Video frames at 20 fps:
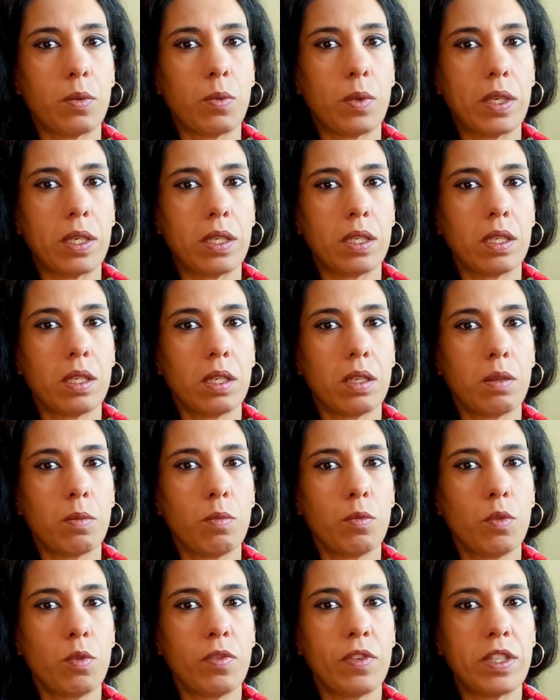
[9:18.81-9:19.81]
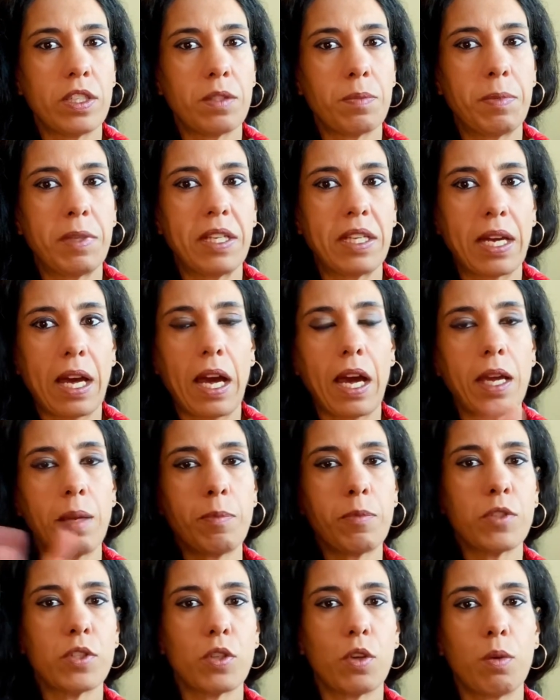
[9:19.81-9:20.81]
When a movie is being
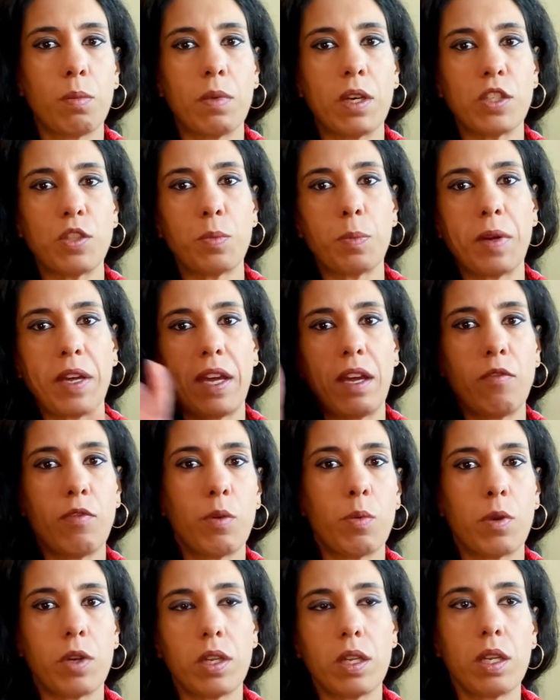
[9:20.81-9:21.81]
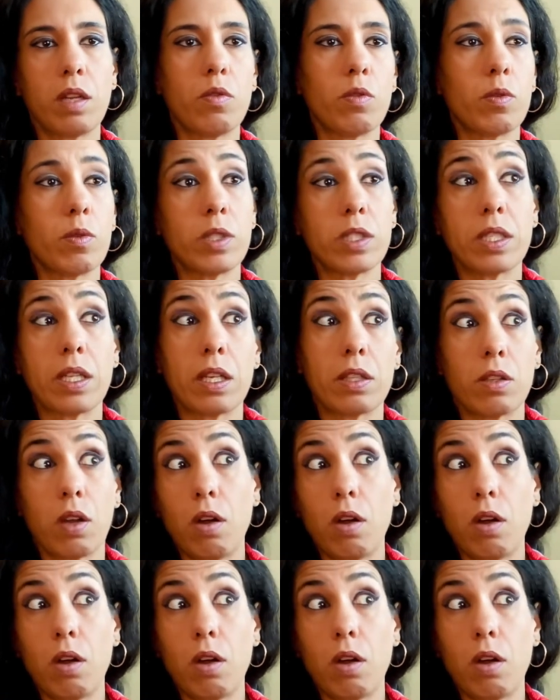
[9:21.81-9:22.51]
hyped so much by everyone and everyone tells,